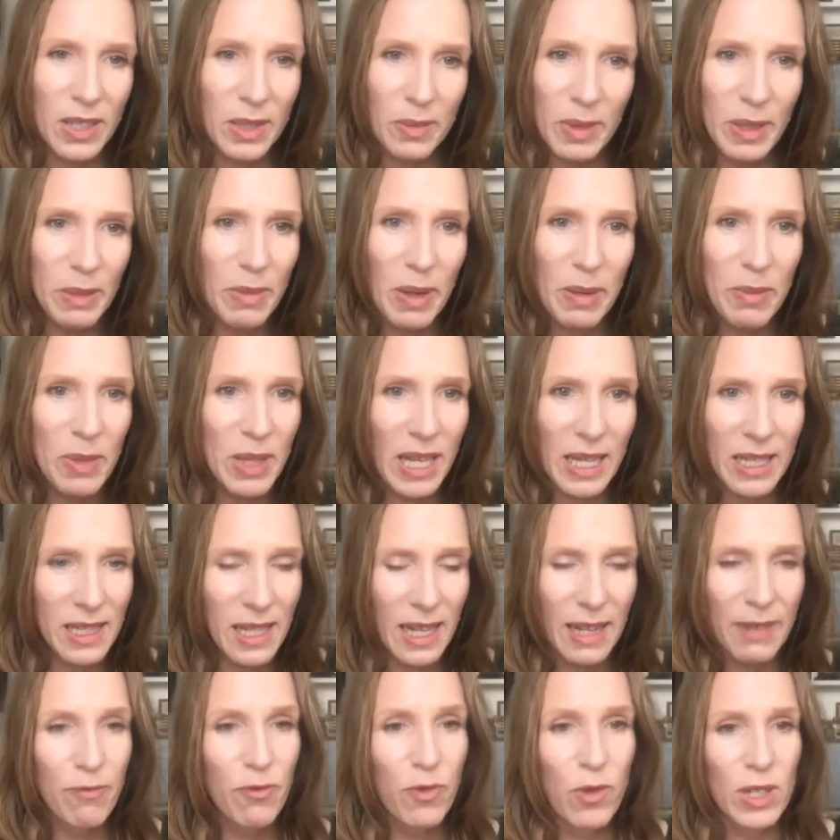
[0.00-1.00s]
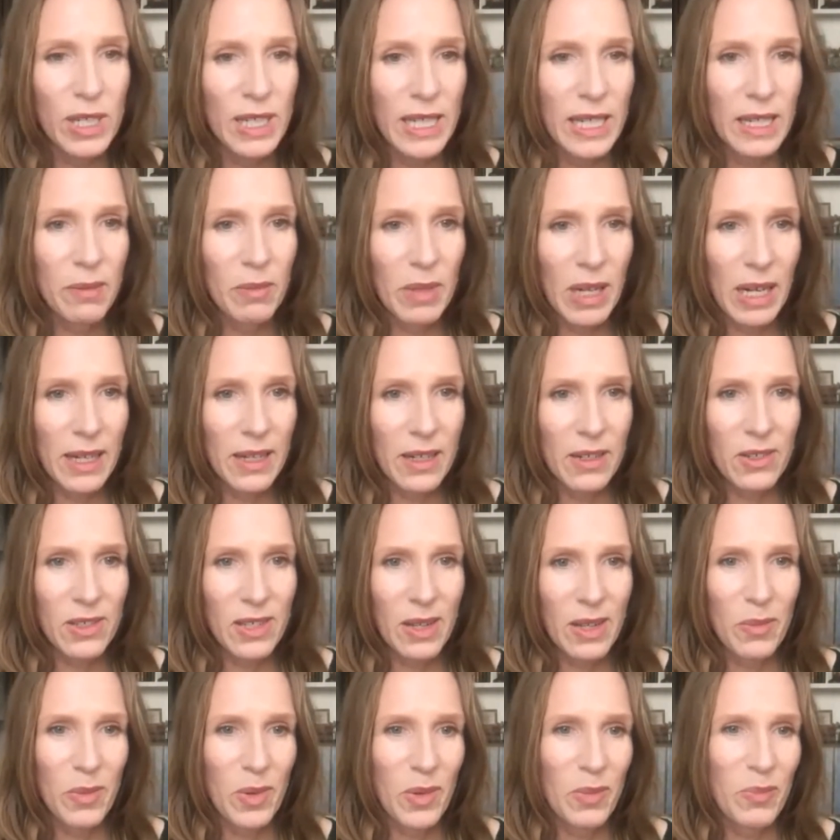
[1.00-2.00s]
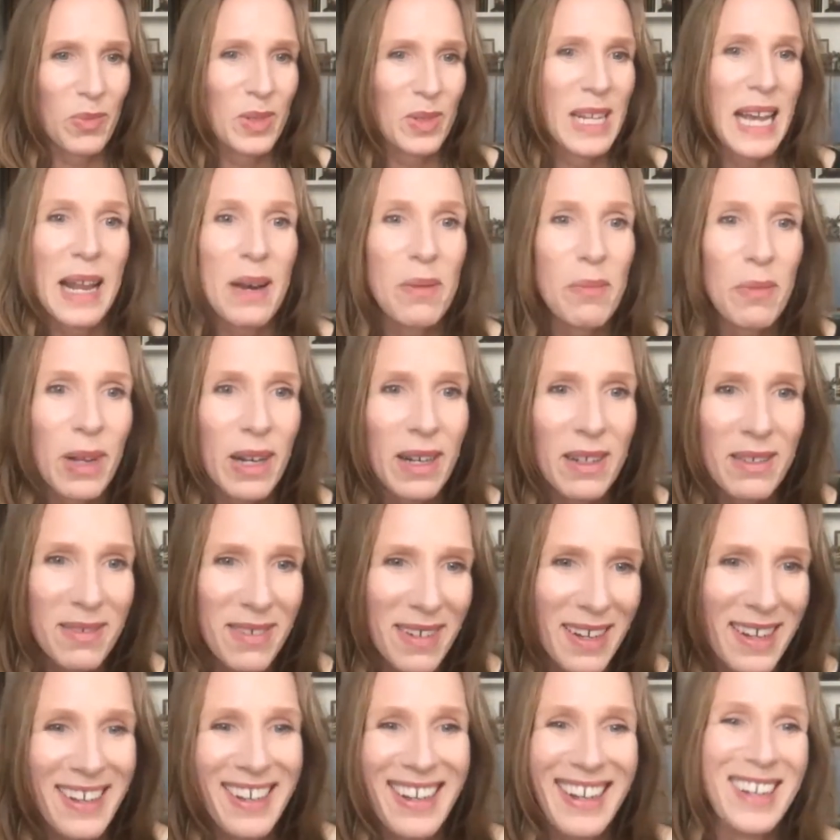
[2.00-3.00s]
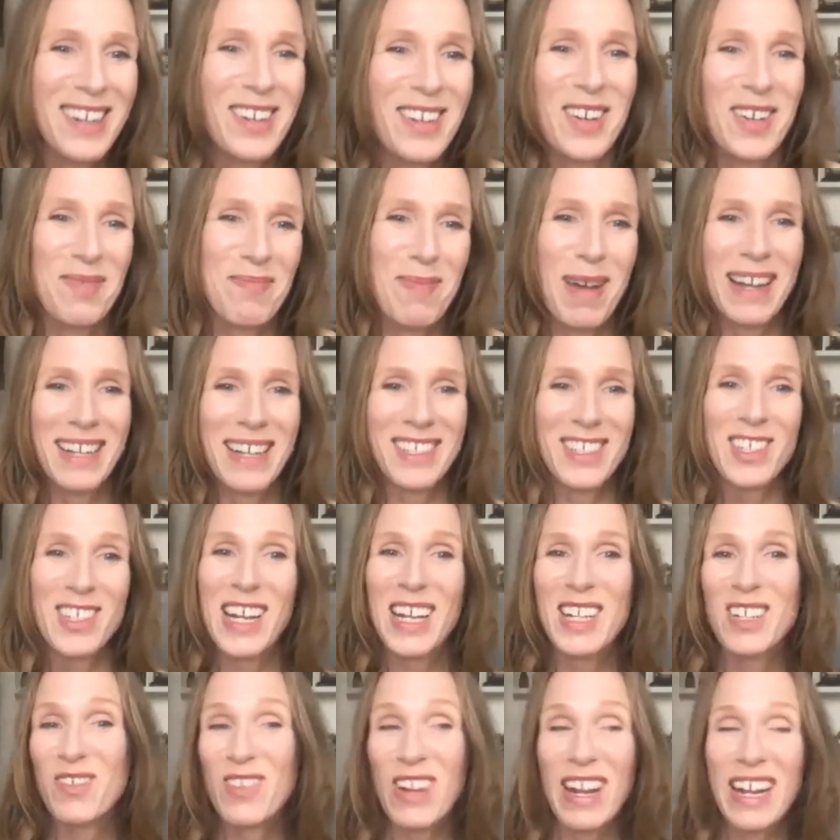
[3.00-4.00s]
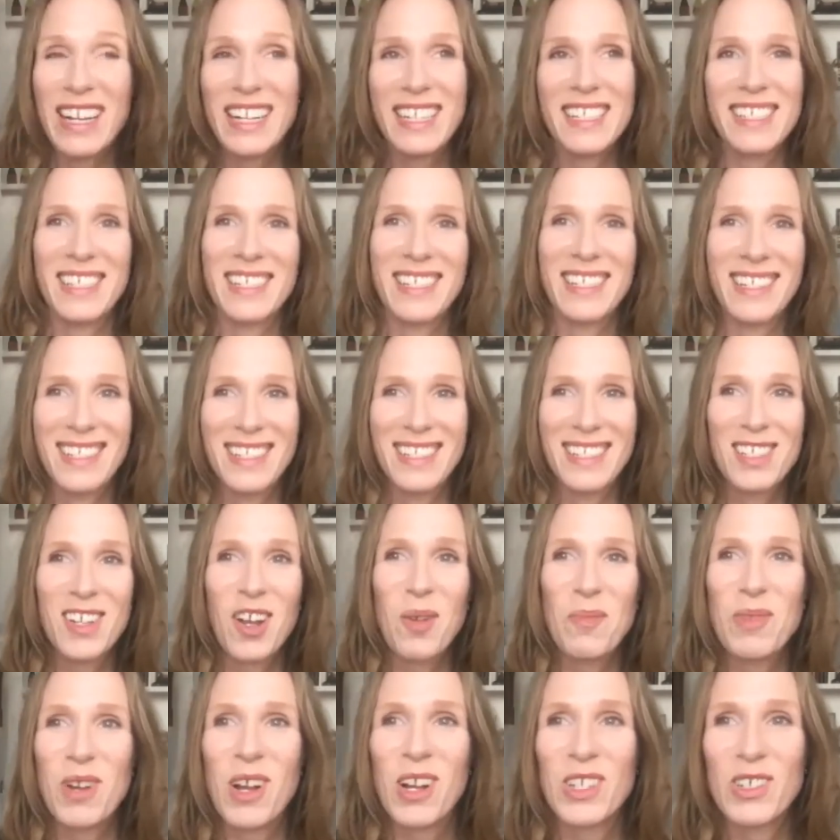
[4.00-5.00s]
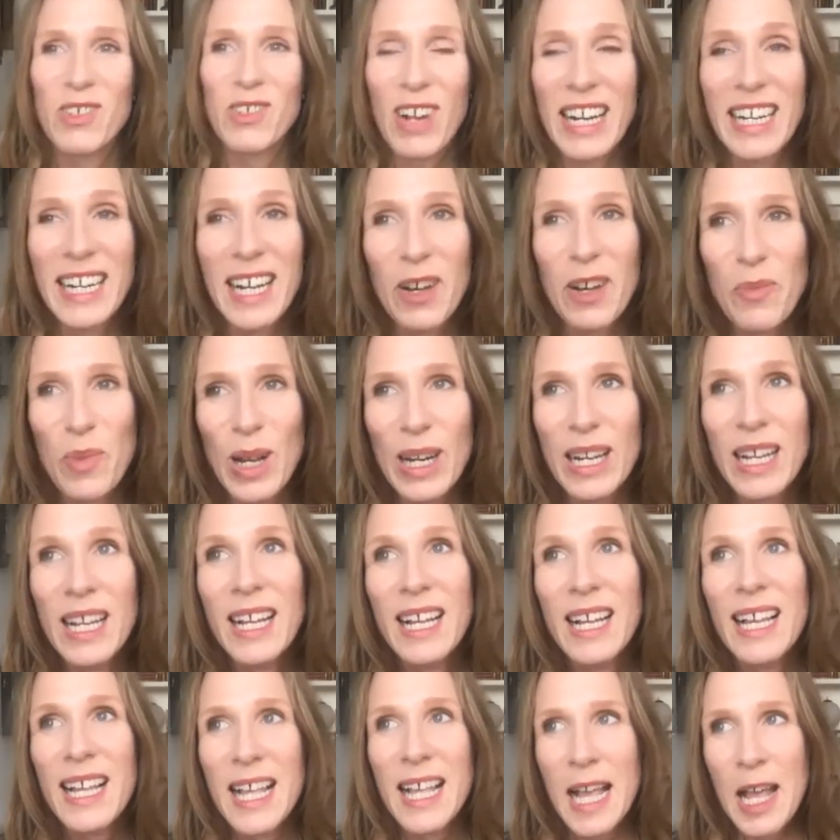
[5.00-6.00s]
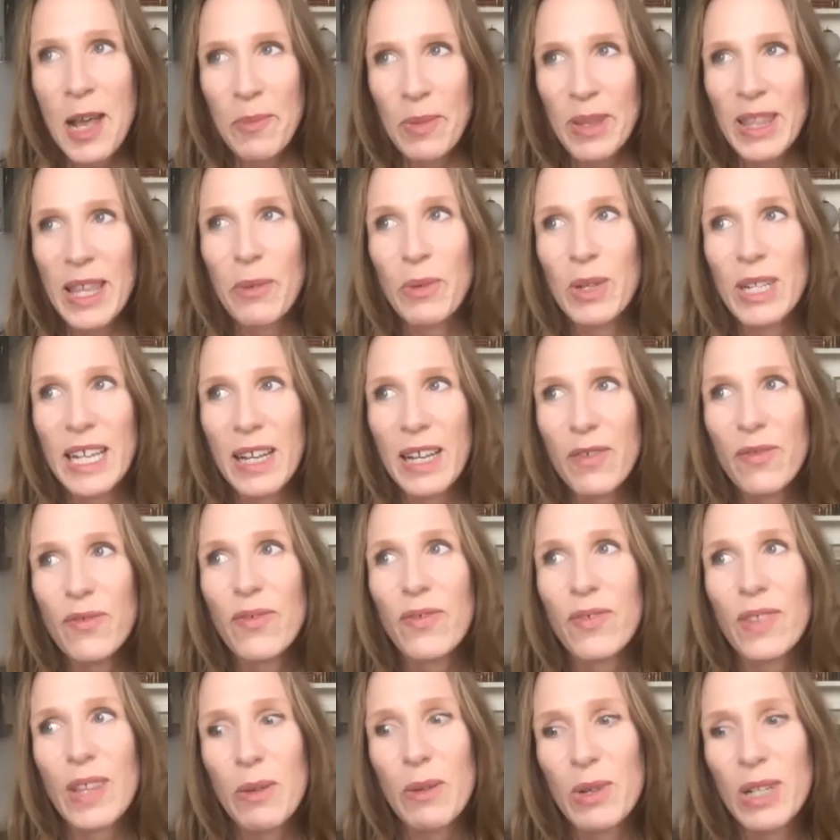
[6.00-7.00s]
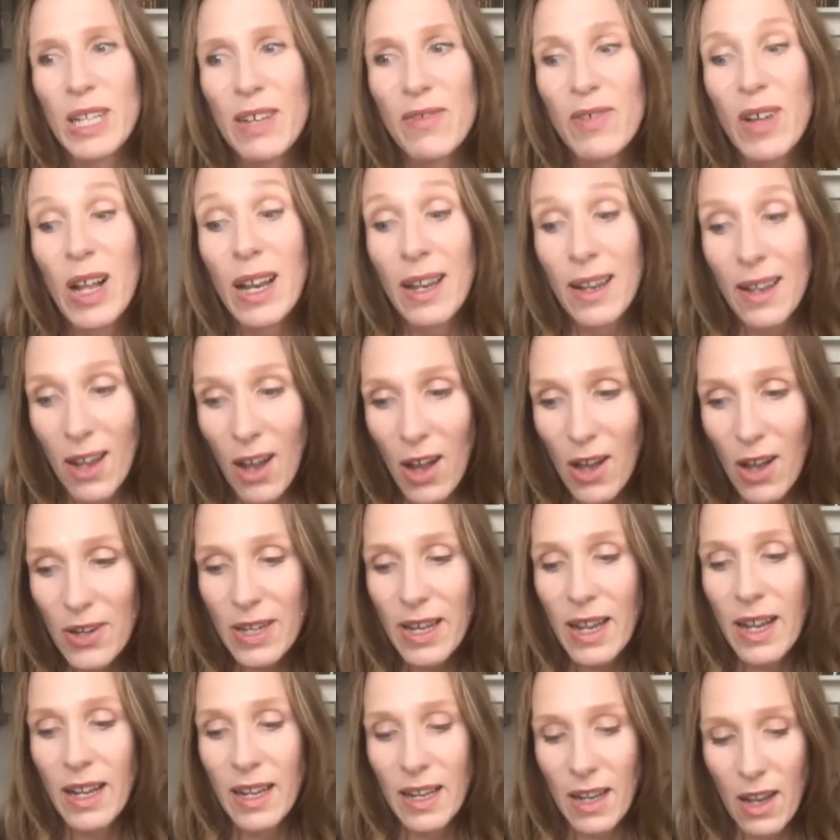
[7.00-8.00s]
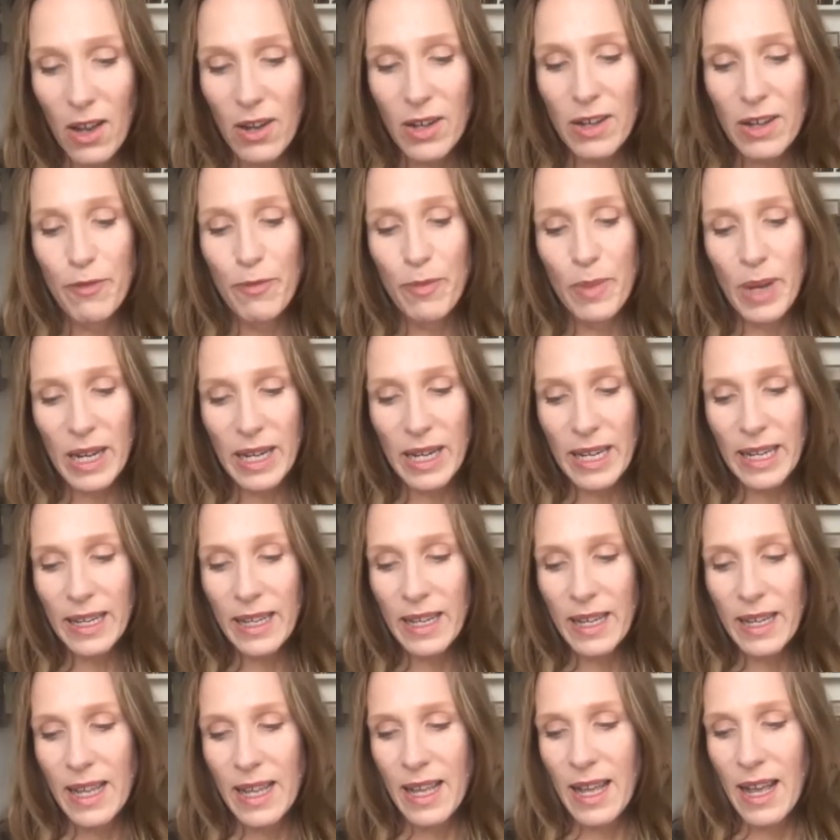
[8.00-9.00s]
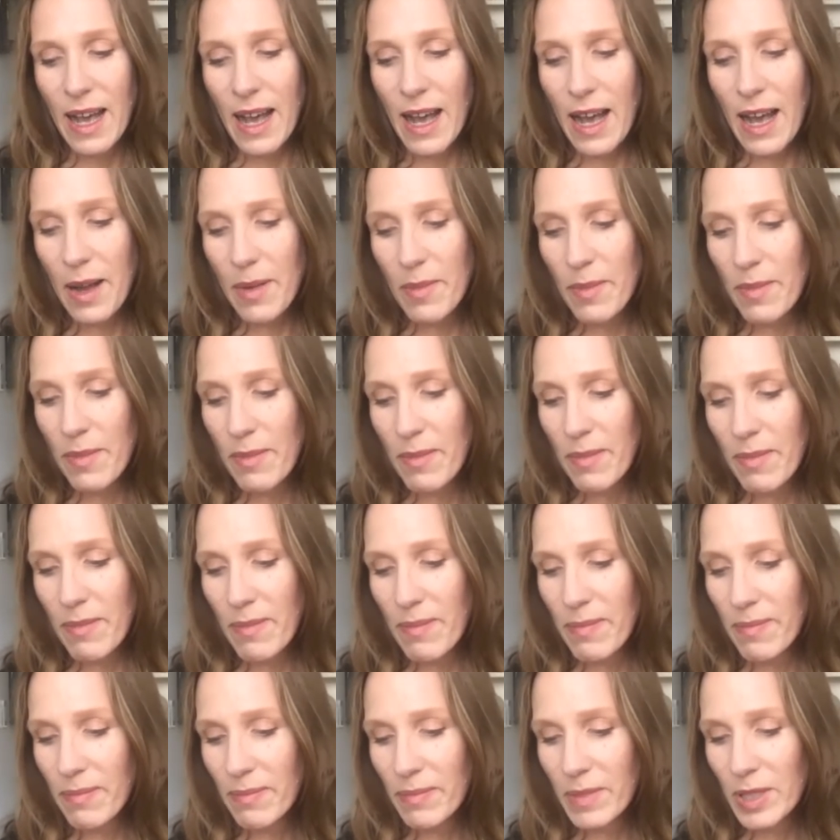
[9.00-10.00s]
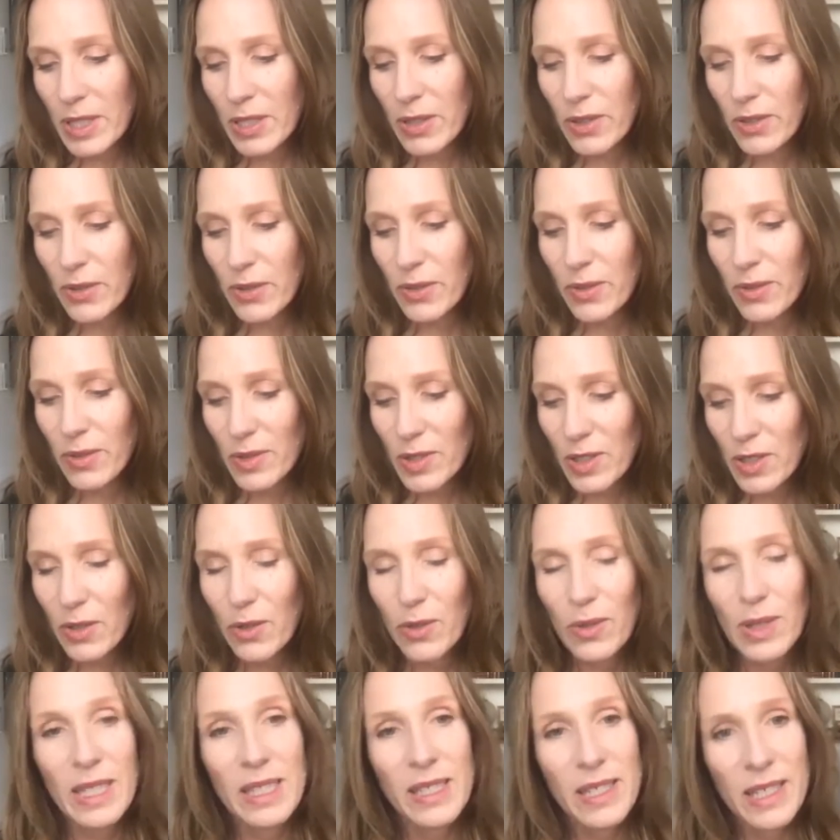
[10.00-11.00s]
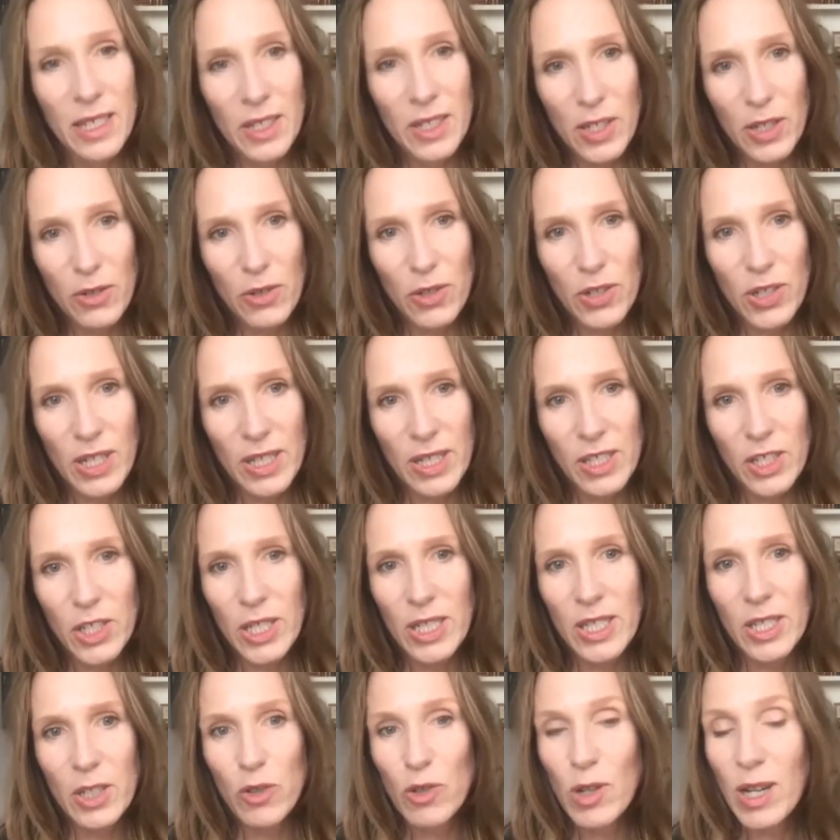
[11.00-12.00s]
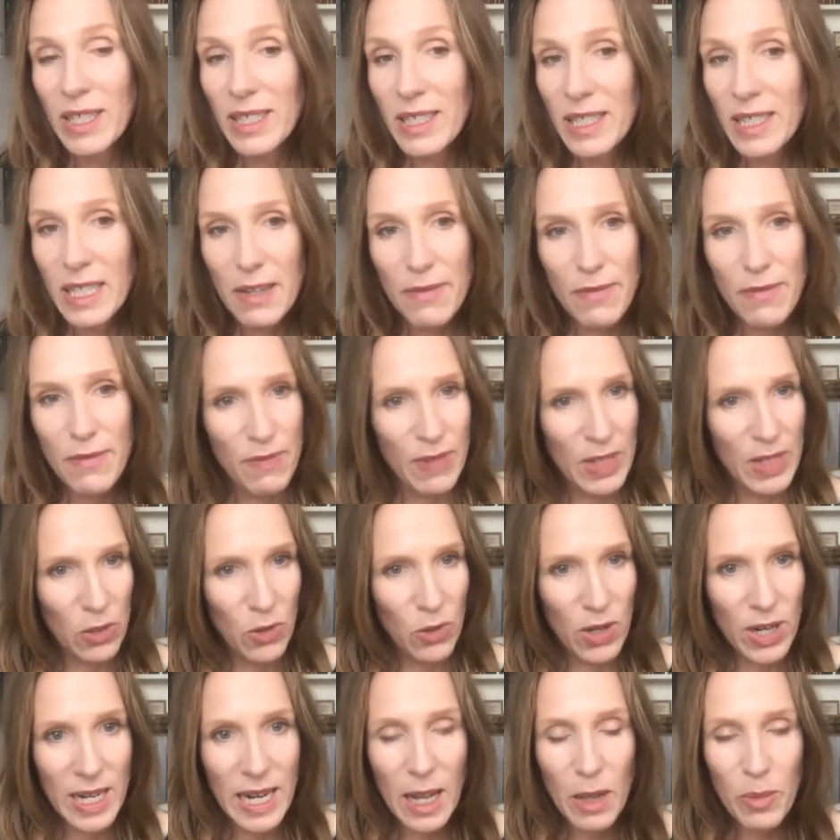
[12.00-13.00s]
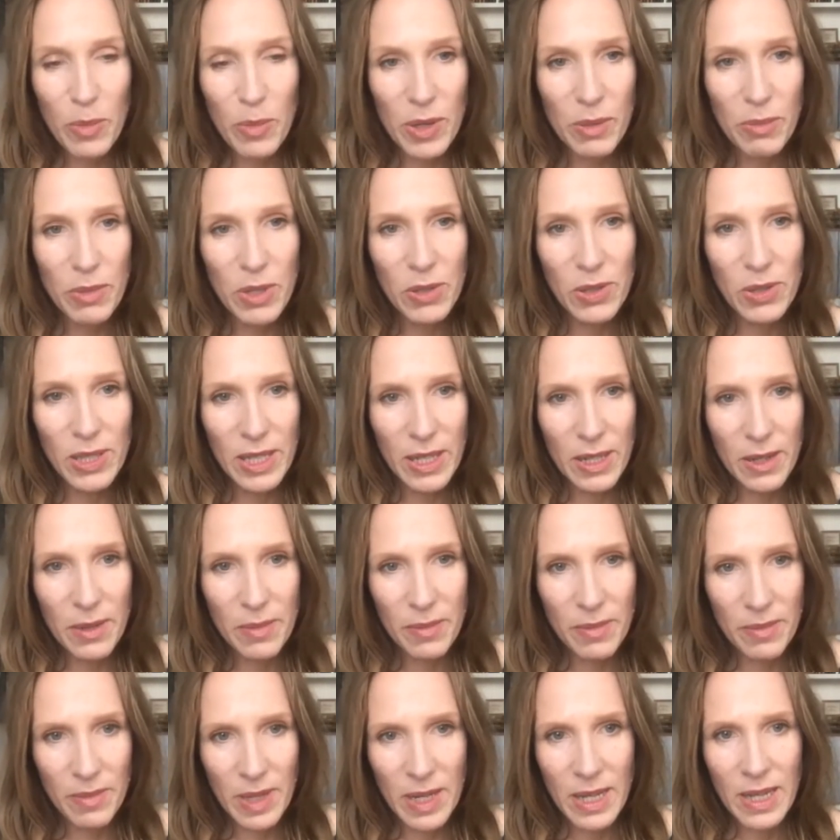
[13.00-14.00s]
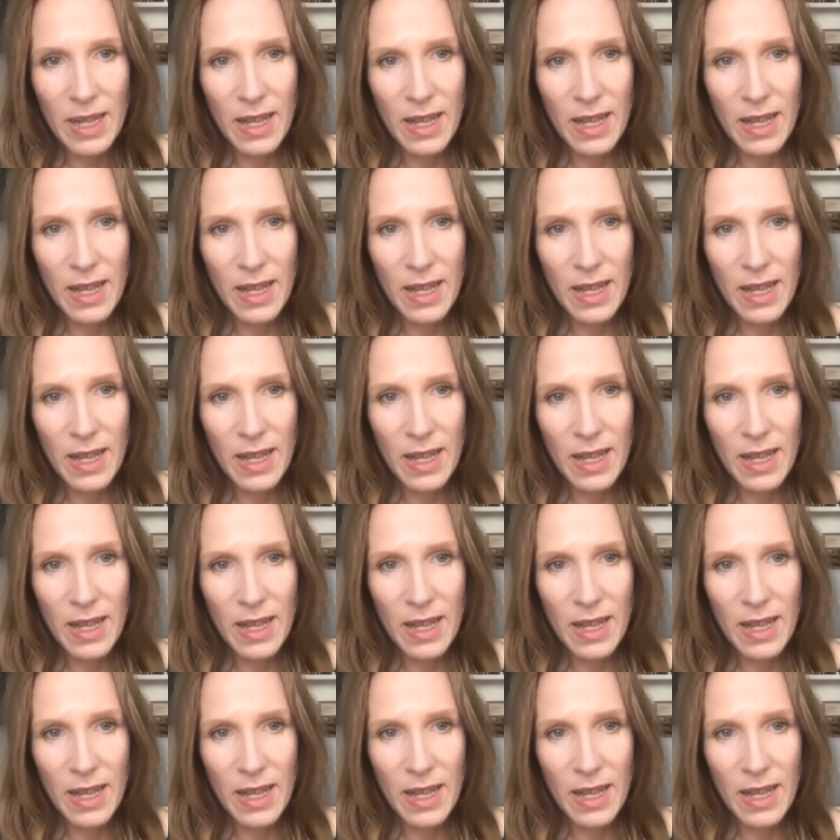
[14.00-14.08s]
I mean, maybe that's like 14 million or so, or 10 million. I don't know, my exchange rate isn't top notch right now, but but they would give a lot of money to institutions. She's a trustee of the Victoria and Albert Museum.